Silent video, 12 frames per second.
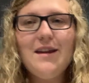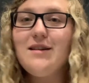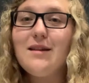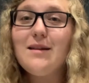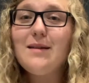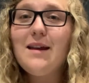
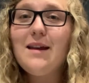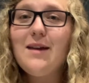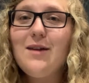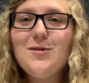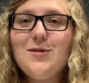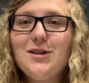nothing that I
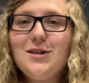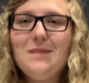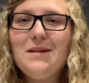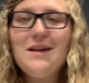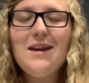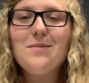originally had
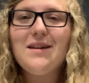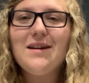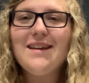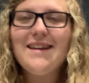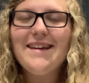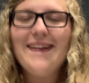planned,
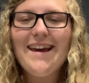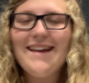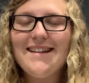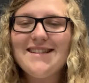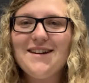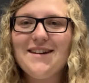but hey,
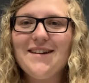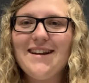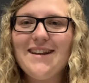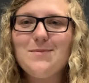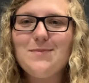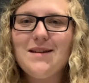it's all right.
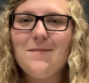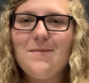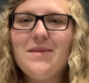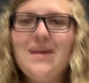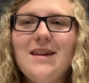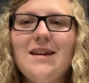It's been
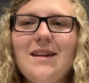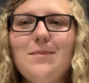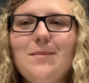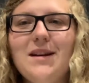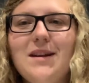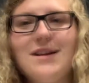
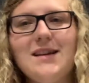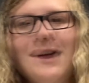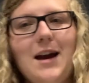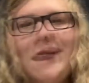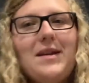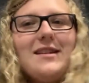a good
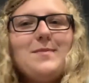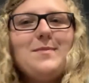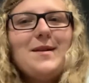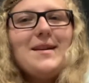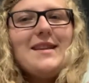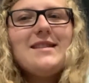time and
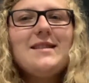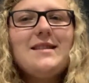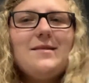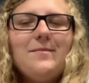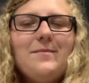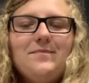experience
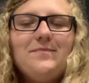still.